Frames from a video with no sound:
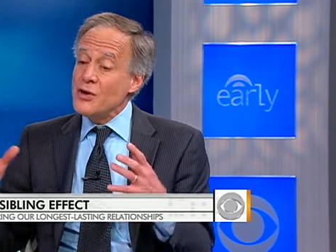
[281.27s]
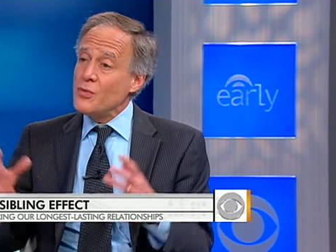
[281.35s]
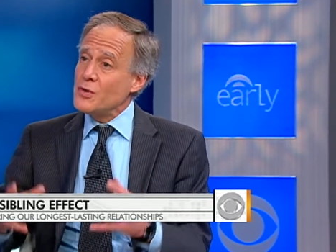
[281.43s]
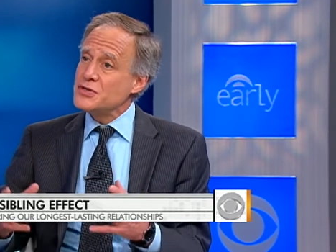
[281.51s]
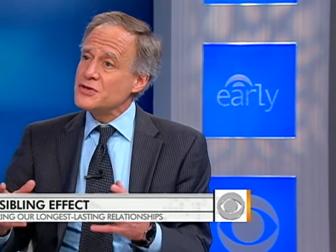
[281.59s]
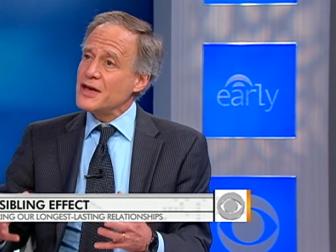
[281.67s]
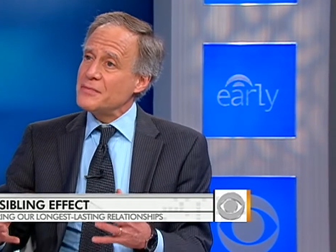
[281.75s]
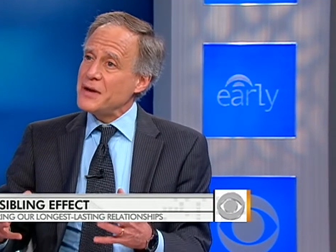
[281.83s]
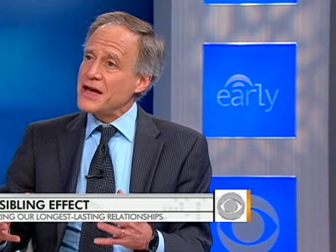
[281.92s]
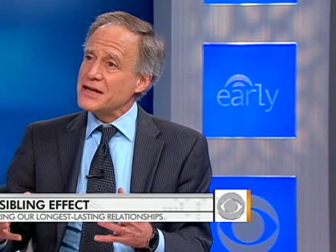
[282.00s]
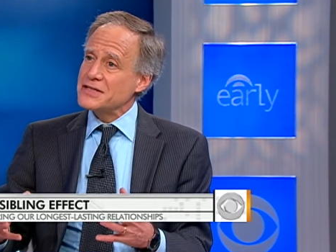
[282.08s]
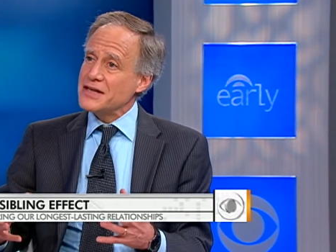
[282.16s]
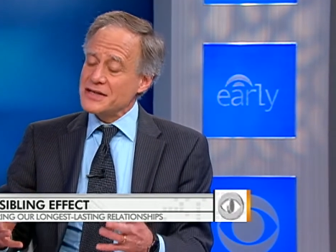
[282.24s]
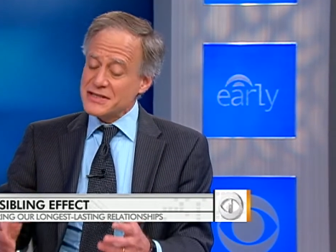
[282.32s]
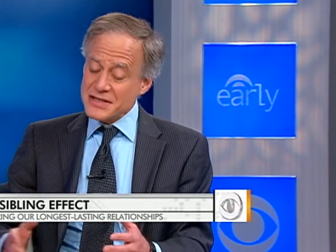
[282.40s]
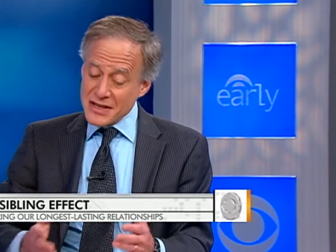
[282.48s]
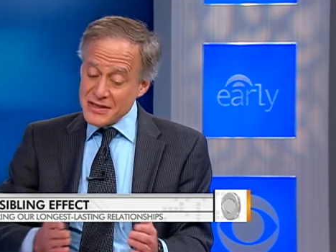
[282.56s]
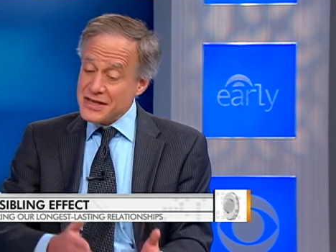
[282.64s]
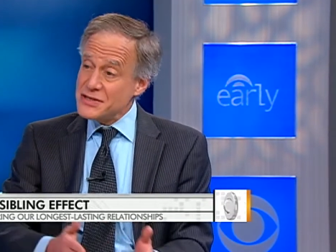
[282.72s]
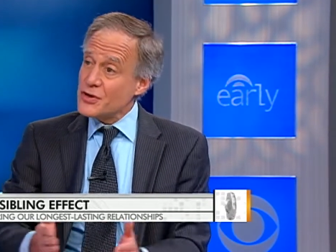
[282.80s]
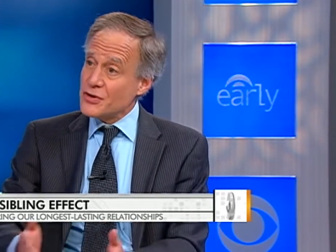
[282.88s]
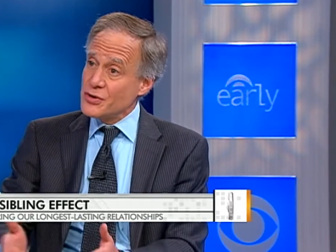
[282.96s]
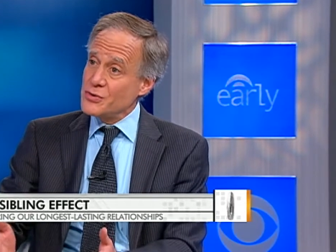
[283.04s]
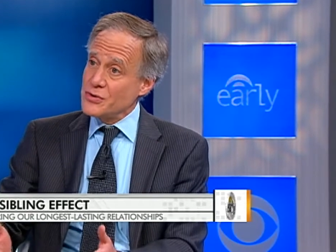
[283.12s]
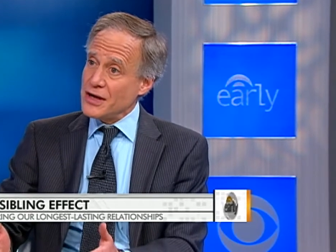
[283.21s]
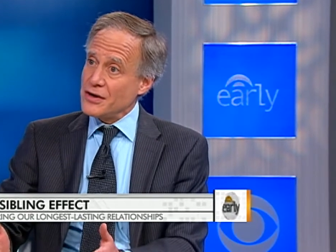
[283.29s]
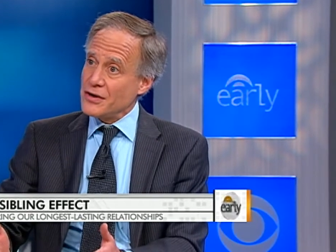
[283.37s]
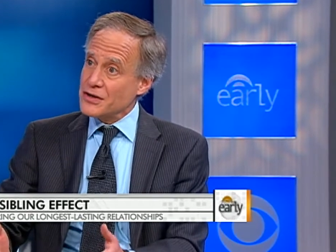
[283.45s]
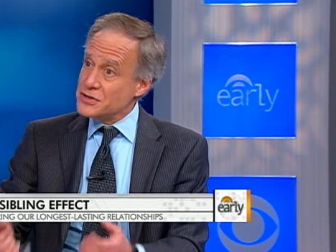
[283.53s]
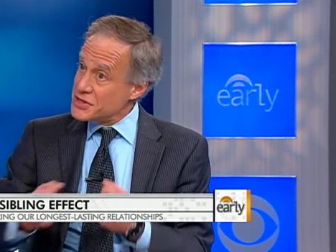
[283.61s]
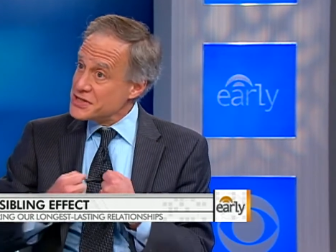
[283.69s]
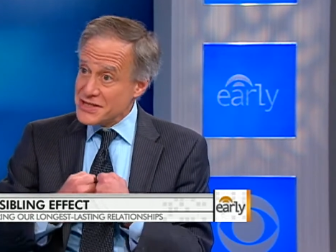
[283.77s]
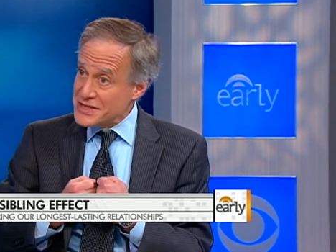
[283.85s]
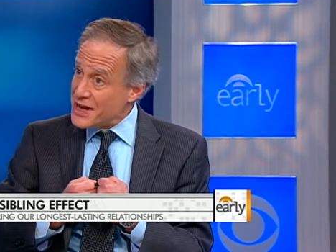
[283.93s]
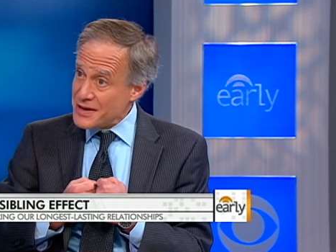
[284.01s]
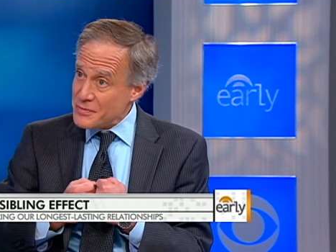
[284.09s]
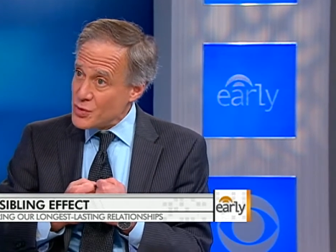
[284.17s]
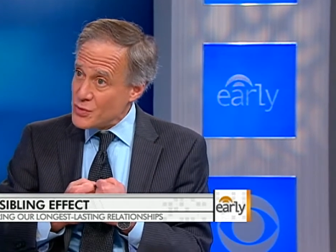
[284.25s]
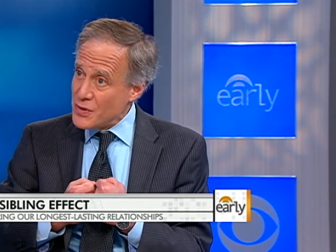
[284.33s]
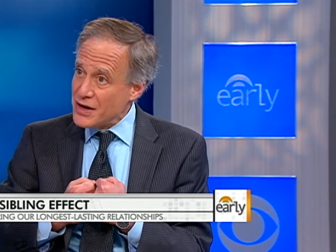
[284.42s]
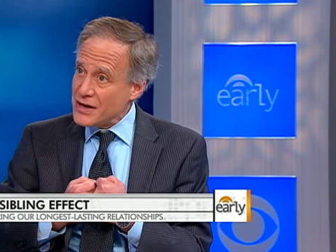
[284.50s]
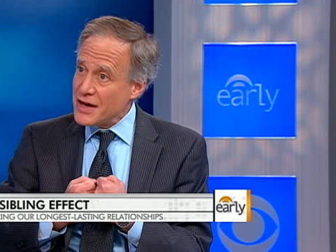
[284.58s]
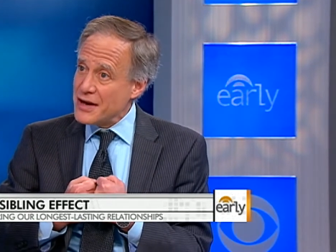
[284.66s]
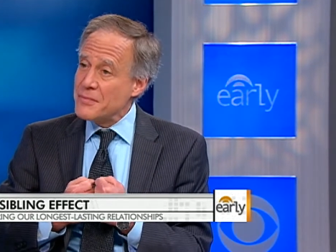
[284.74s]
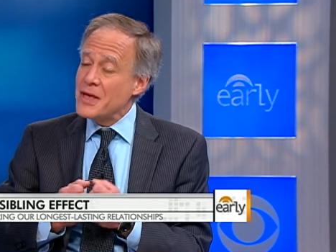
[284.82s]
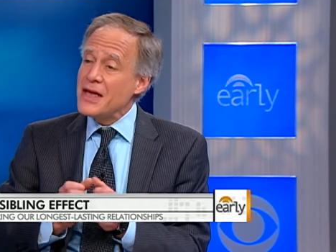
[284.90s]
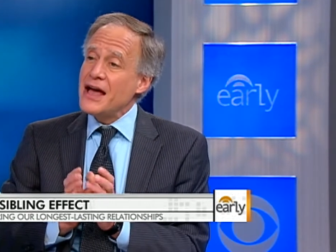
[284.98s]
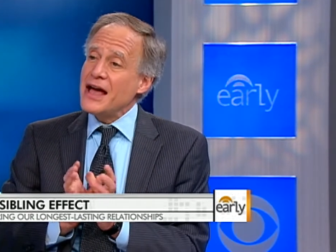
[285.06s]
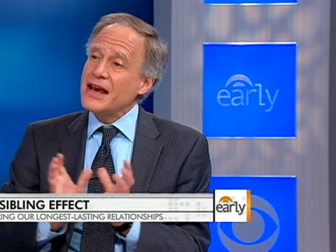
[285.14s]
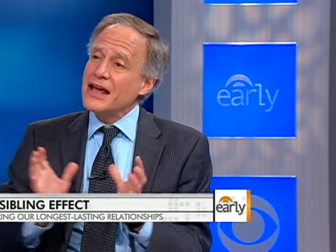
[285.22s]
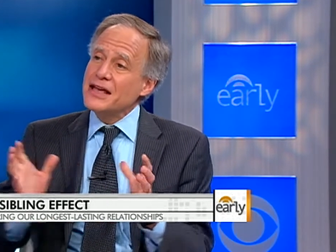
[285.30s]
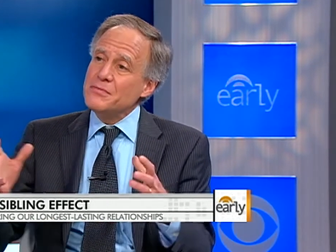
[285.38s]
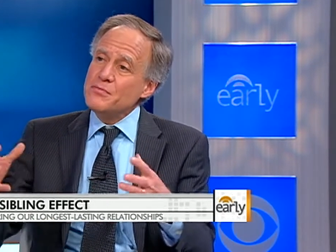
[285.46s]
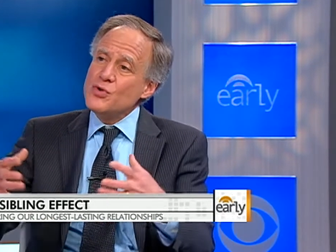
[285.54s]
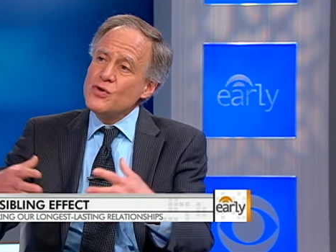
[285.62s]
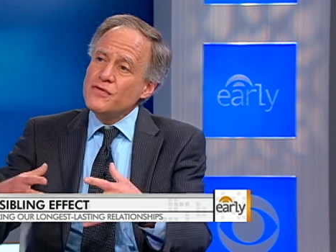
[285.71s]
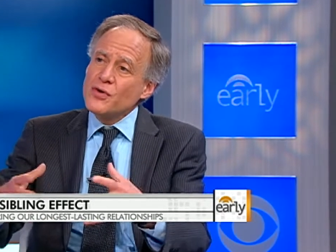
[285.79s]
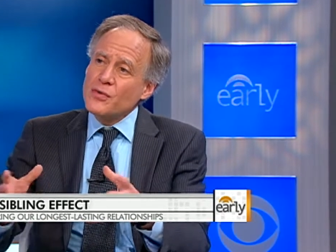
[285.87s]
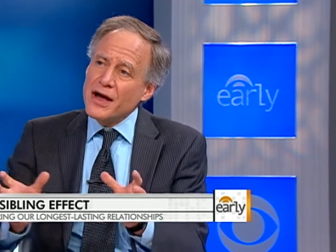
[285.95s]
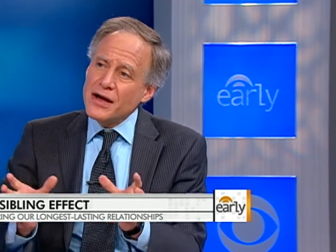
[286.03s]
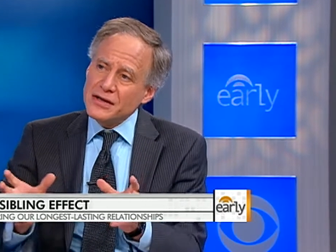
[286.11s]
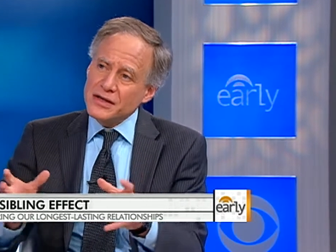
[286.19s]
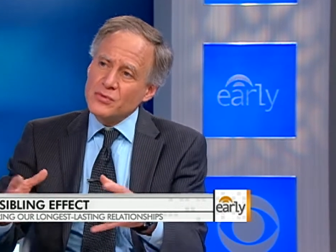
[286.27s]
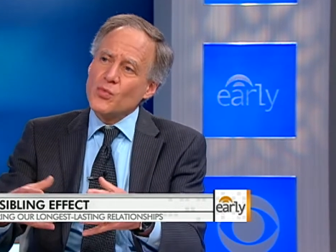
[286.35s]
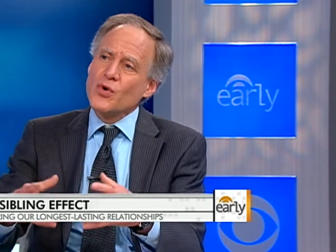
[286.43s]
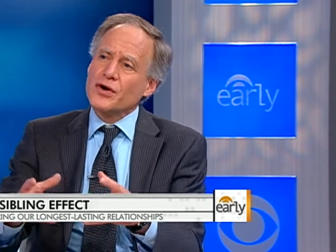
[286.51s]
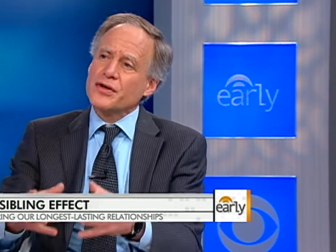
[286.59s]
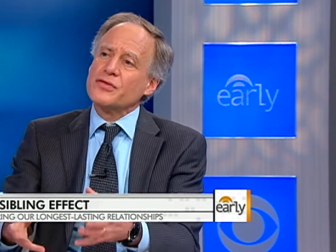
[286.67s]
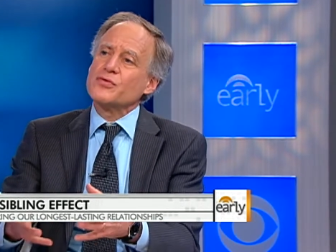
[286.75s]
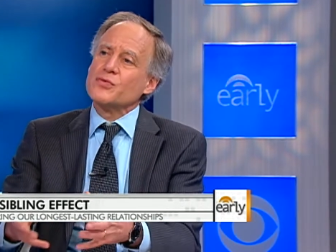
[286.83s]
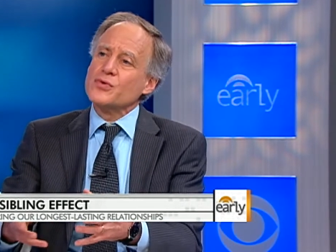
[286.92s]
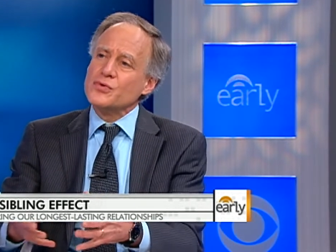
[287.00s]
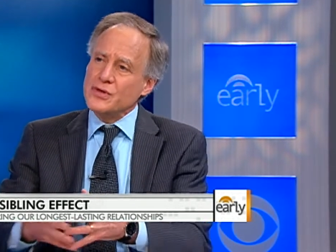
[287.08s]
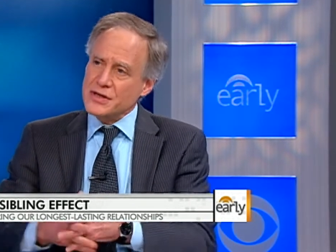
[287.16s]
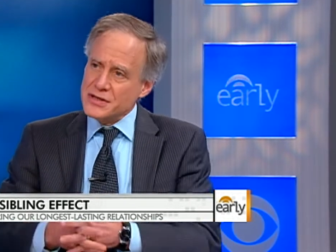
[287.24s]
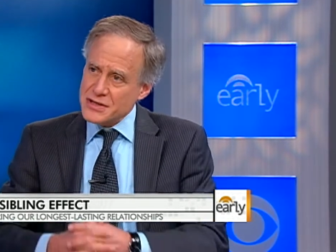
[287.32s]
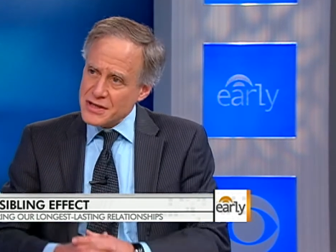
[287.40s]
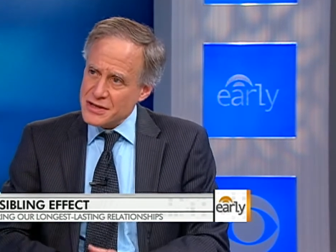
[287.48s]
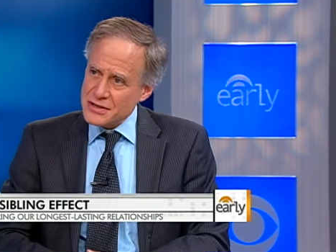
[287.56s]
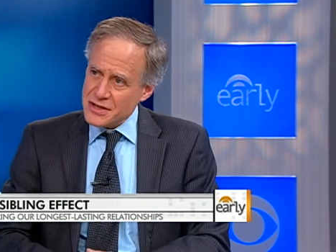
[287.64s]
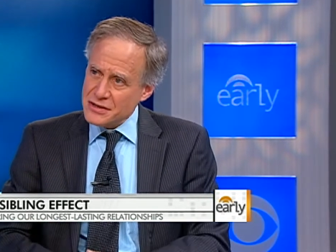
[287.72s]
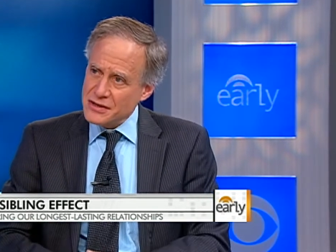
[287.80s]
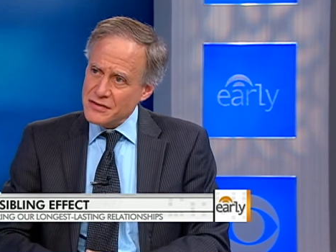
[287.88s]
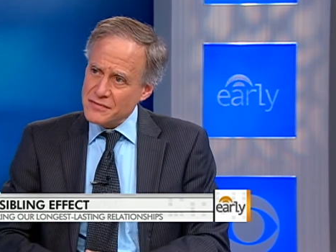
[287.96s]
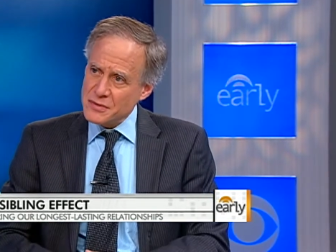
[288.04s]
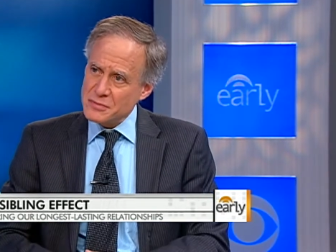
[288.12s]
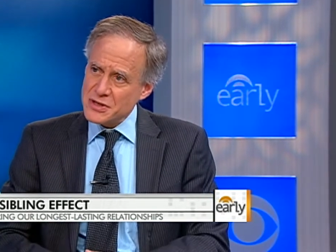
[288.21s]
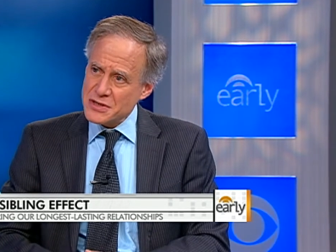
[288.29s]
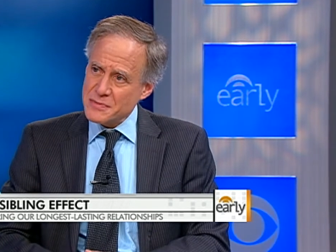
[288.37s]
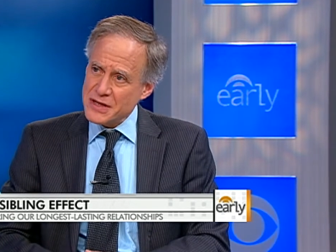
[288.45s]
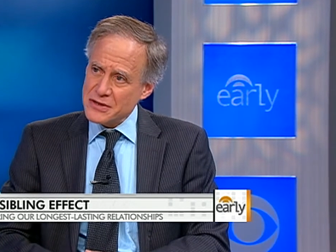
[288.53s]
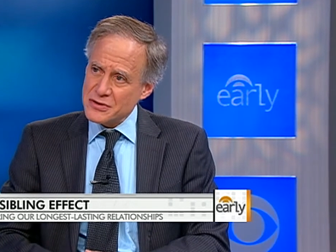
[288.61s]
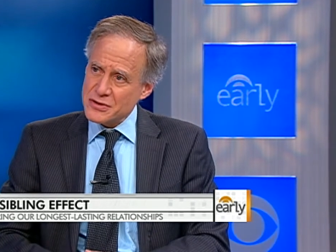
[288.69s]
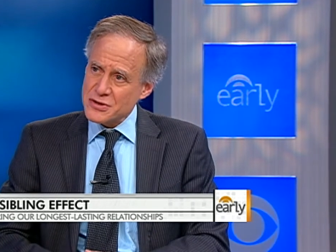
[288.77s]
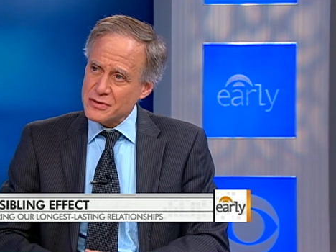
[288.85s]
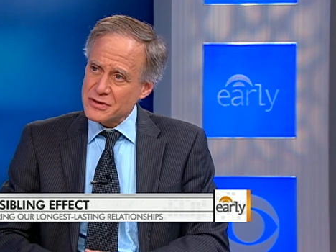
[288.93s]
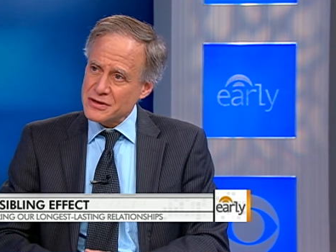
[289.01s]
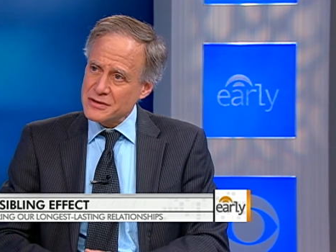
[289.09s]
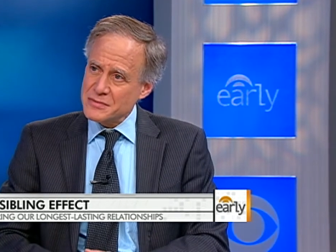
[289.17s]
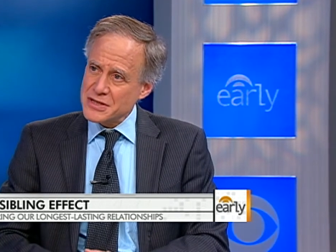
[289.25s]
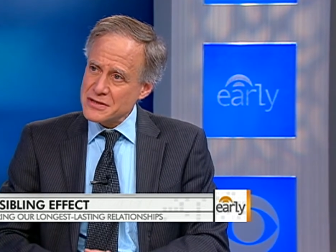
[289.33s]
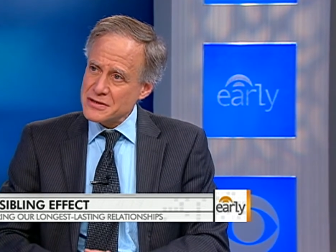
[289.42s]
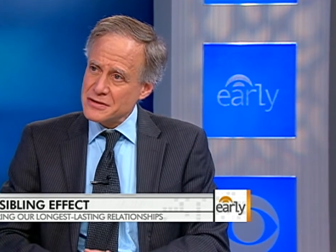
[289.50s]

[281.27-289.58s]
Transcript: Once you get past that and say, these are who they are, just as I'm who I am, yeah. and I can move around and work through these things and love them despite their shortcomings.